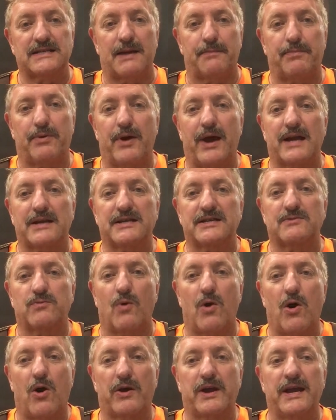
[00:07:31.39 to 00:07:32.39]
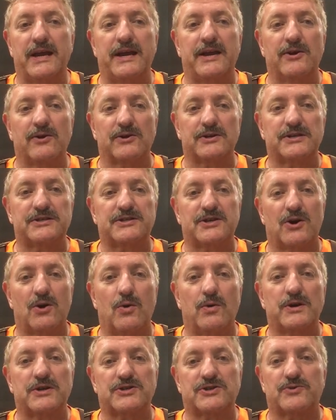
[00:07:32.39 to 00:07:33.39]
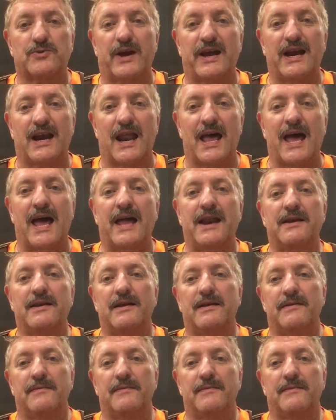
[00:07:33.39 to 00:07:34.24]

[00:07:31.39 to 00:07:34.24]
I practice walking heel to toe in a straight line,